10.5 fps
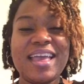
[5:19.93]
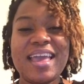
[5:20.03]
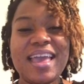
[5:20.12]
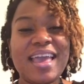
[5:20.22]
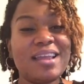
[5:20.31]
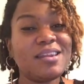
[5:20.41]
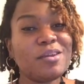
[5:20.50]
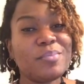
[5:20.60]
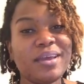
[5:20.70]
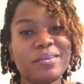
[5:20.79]
And dear
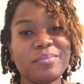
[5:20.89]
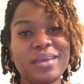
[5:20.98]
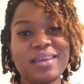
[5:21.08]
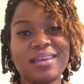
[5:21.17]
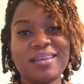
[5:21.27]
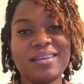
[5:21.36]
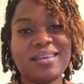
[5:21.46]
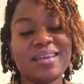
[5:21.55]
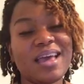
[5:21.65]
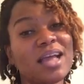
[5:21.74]
black man,
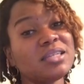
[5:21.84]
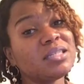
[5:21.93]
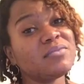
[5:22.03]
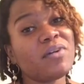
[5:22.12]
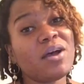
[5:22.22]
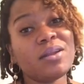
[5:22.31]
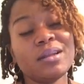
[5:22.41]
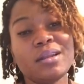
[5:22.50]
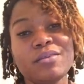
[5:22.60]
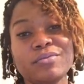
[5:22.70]
I'll just fall in
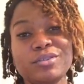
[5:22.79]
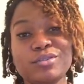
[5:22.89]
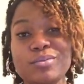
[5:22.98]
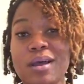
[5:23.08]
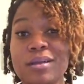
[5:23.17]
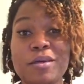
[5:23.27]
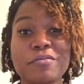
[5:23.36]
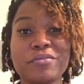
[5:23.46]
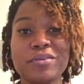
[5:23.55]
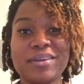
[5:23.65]
love with you all
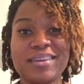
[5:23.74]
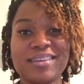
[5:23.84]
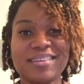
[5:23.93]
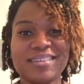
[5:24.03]
over again.